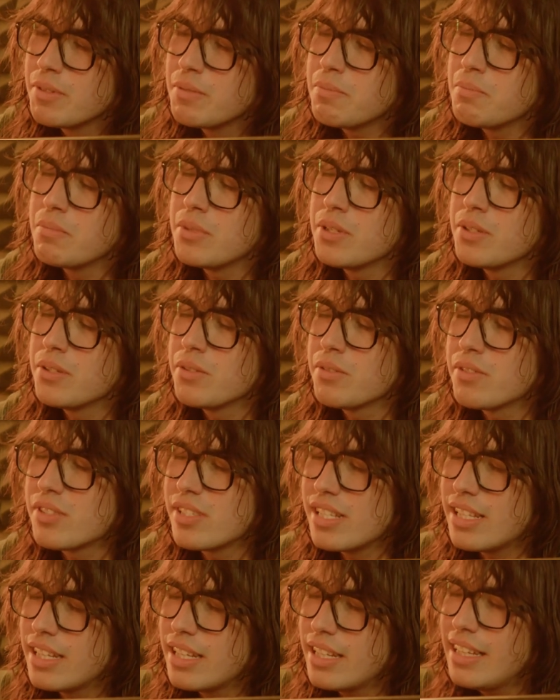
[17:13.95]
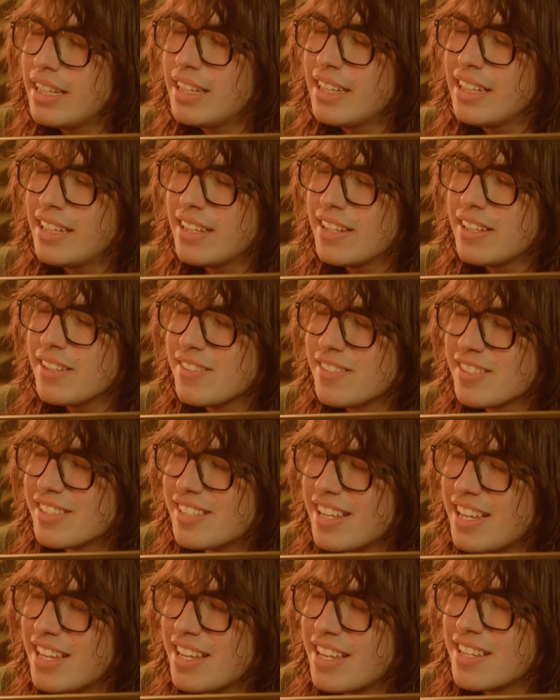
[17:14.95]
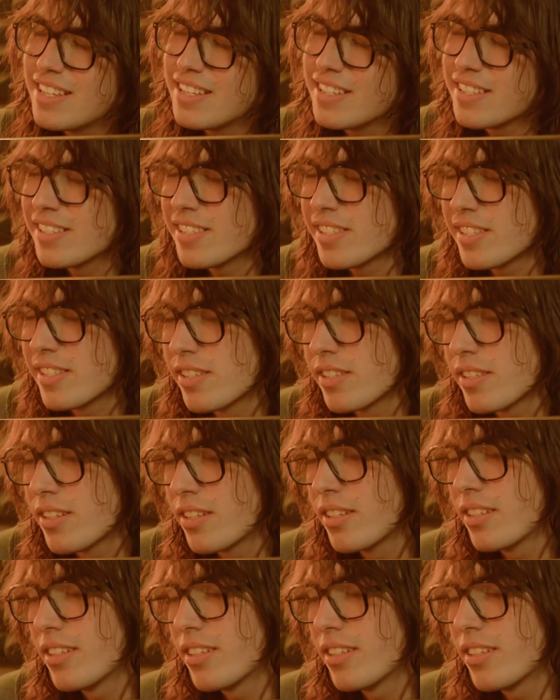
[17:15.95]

the motel desk.